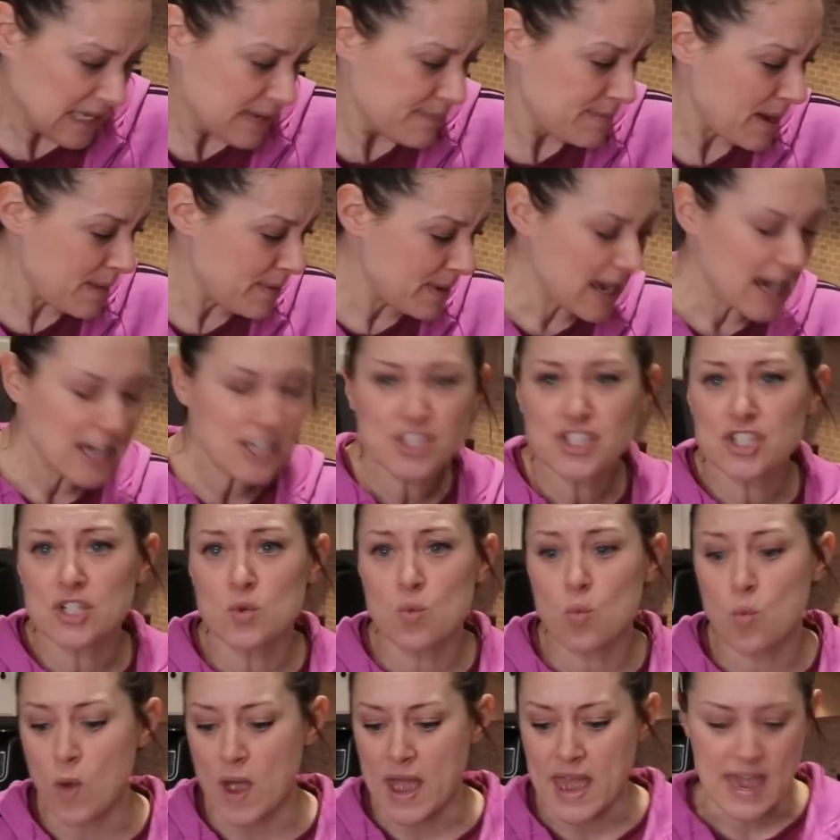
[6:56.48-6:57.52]
Maybe I
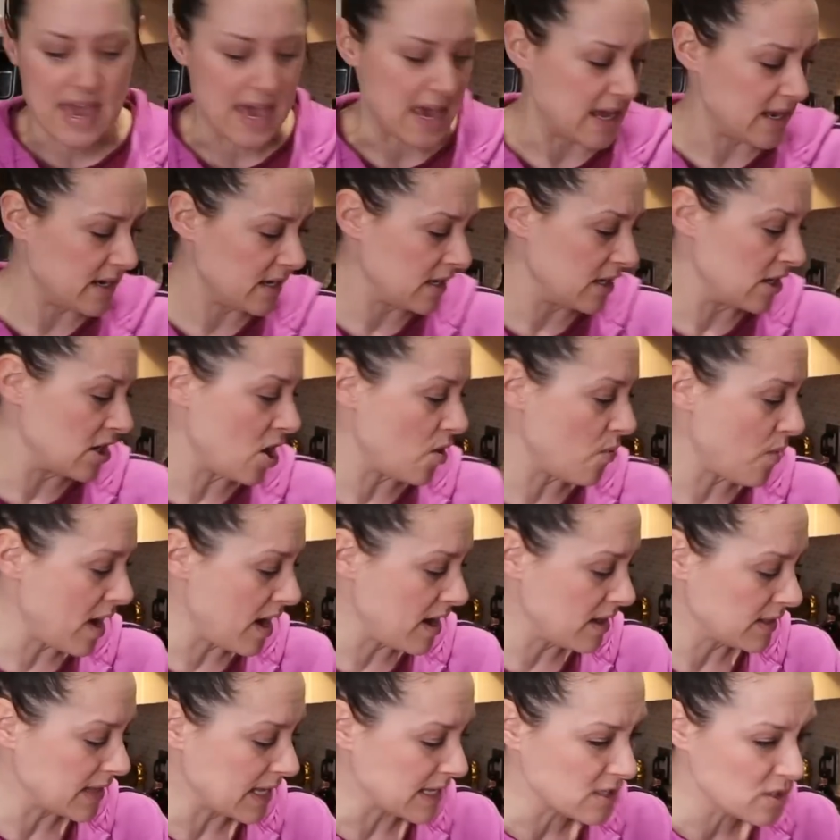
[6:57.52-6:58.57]
should weigh it. You know
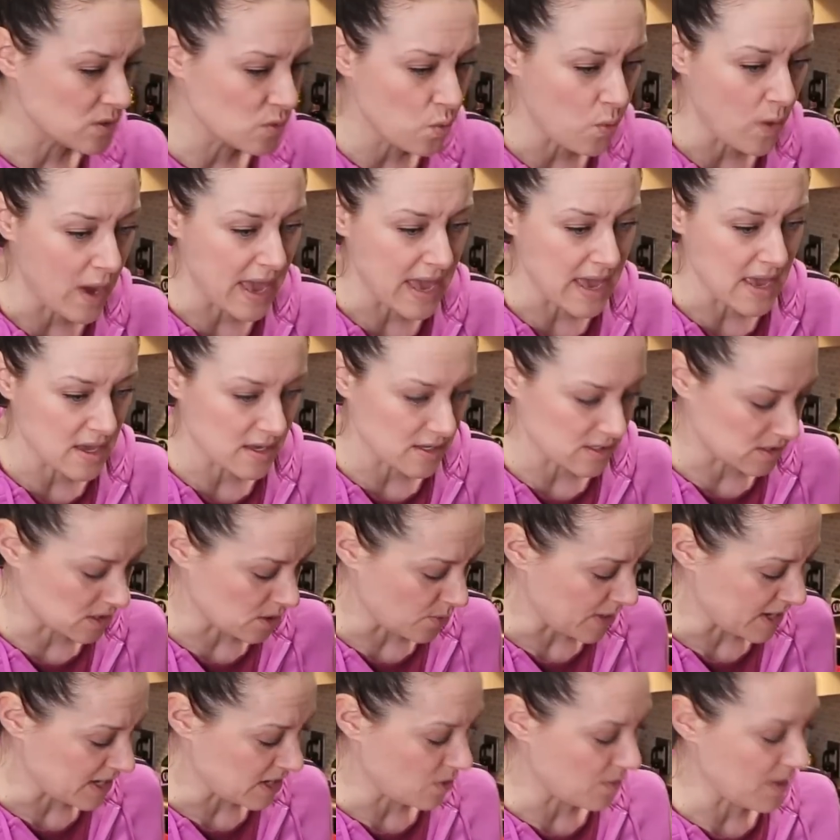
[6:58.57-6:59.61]
what? Let's weigh it so
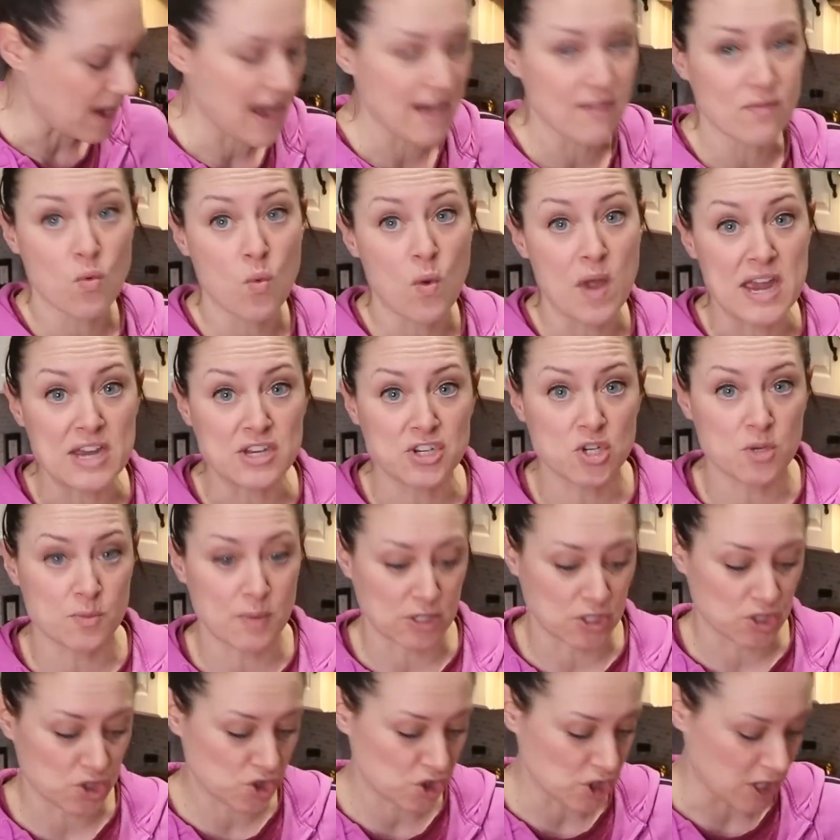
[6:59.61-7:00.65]
I don't have way too
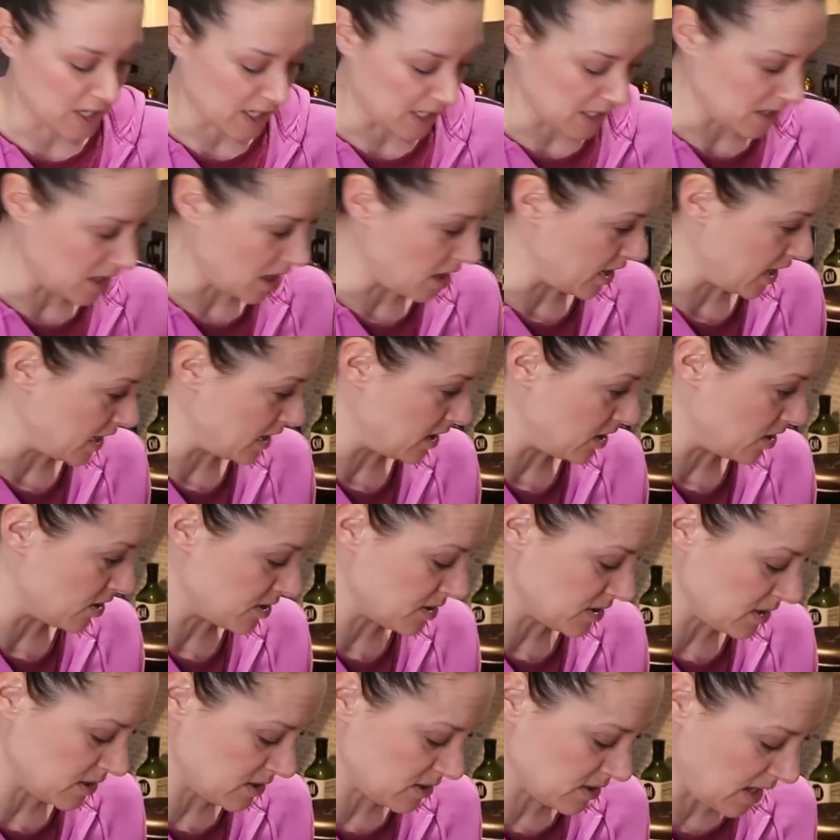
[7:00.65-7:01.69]
much chicken. All right,
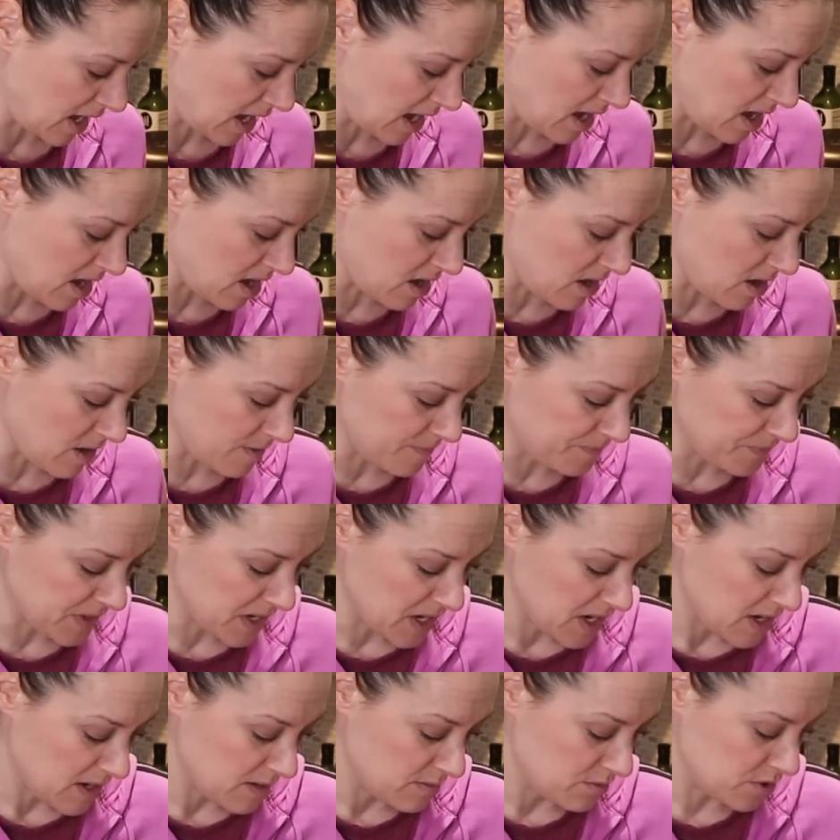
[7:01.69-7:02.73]
here's a scale.
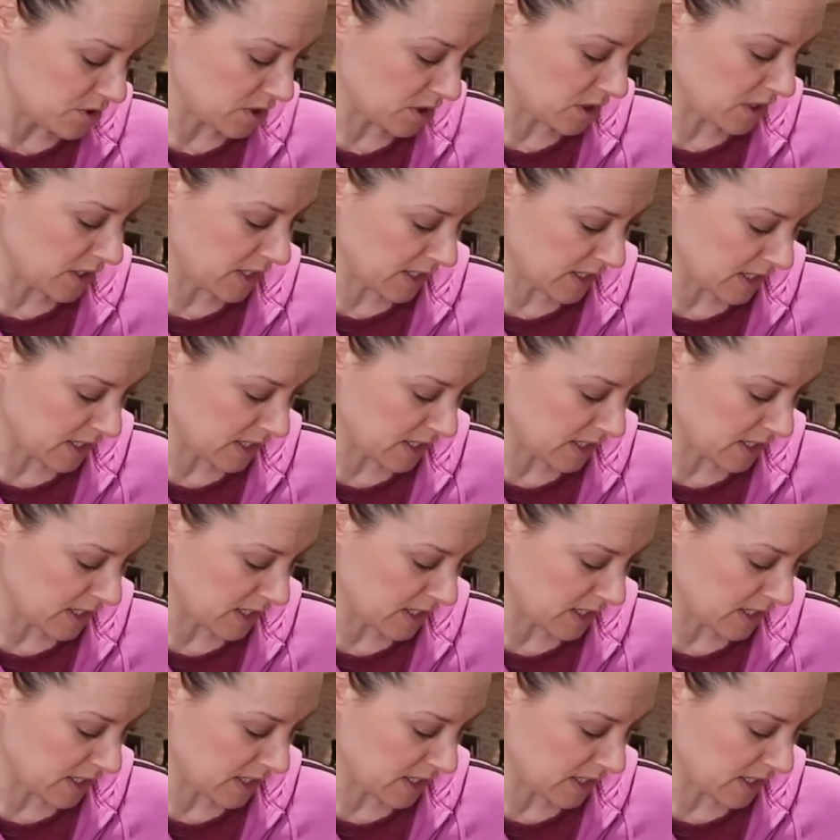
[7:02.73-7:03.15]
Turning